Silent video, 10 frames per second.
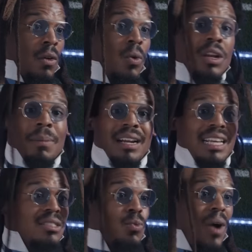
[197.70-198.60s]
what about
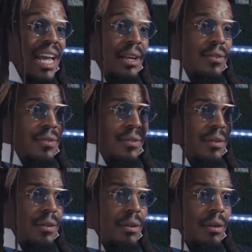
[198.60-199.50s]
his wife?
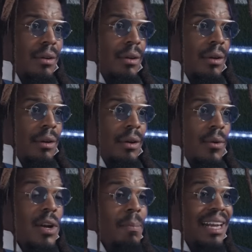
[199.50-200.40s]

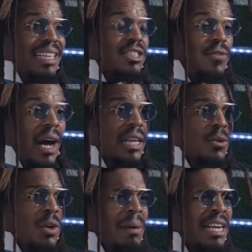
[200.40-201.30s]
What about his father?
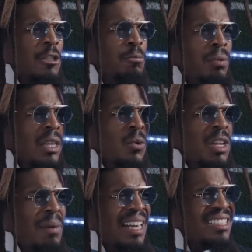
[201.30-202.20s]
What about his brother?
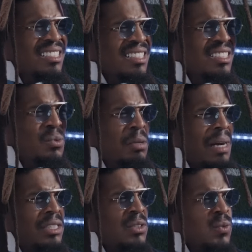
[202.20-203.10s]
What about his sister? What
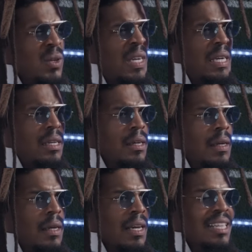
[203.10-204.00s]
about his friend?
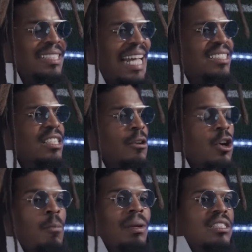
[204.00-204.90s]
Because that's going
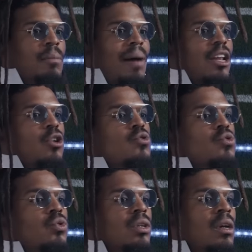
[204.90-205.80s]
to be somebody
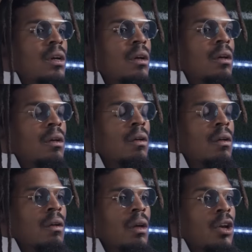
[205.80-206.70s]
who's
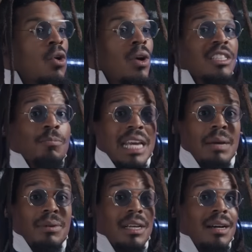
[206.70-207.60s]
going to be
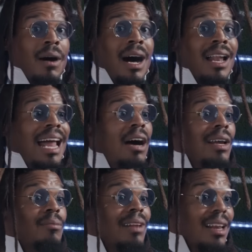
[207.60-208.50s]
able to allow
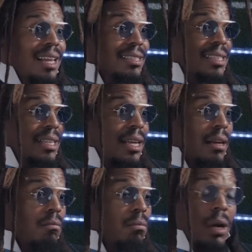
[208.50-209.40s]
him to listen.
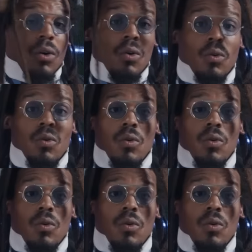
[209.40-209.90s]
Bro,